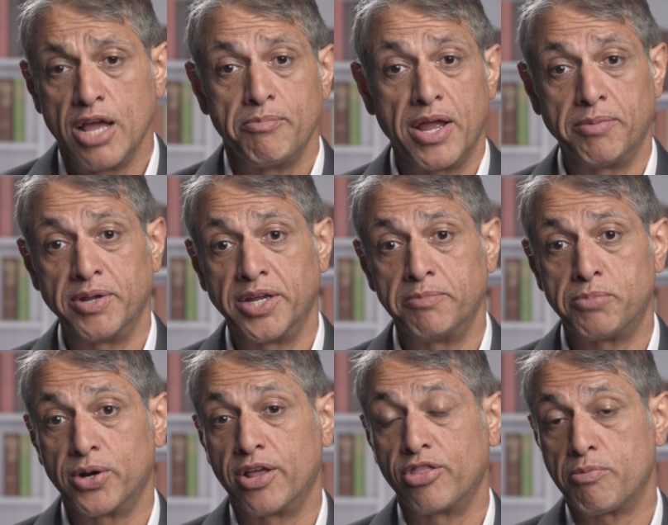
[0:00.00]
Maybe
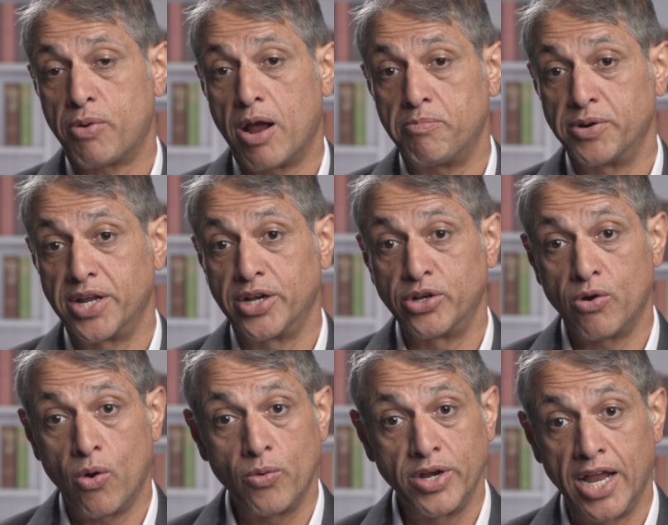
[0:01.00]
putting the property in your
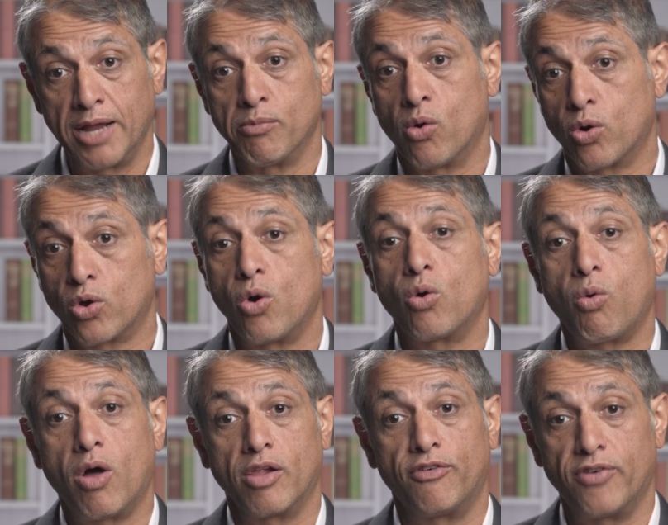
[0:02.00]
own name or
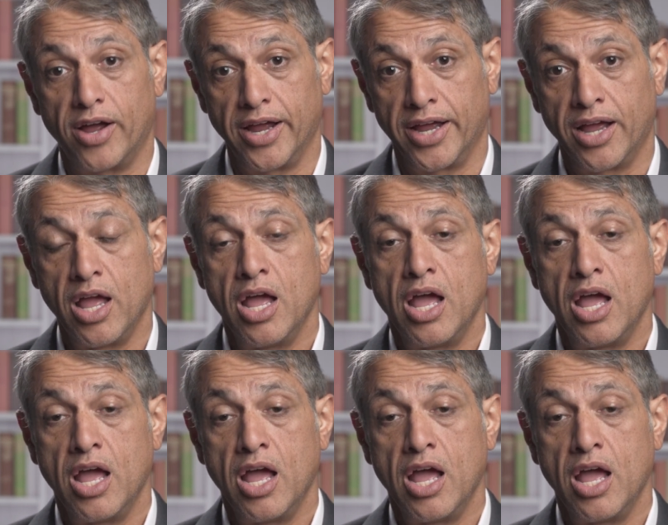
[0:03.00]
co-qualifying